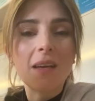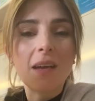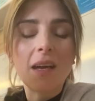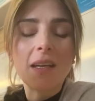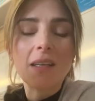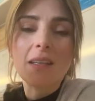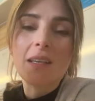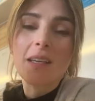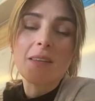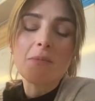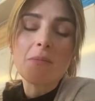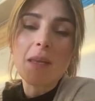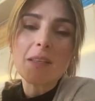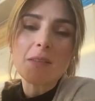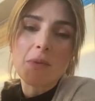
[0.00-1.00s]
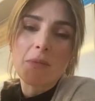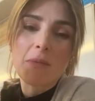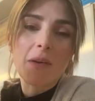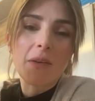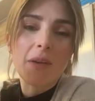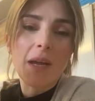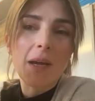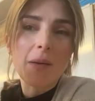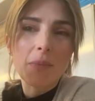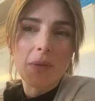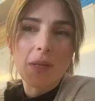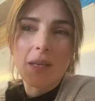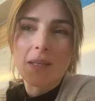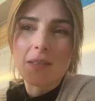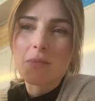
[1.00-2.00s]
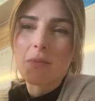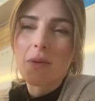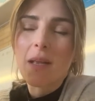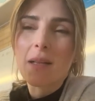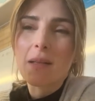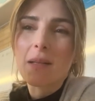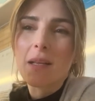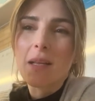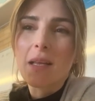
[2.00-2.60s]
and it makes me very happy as well.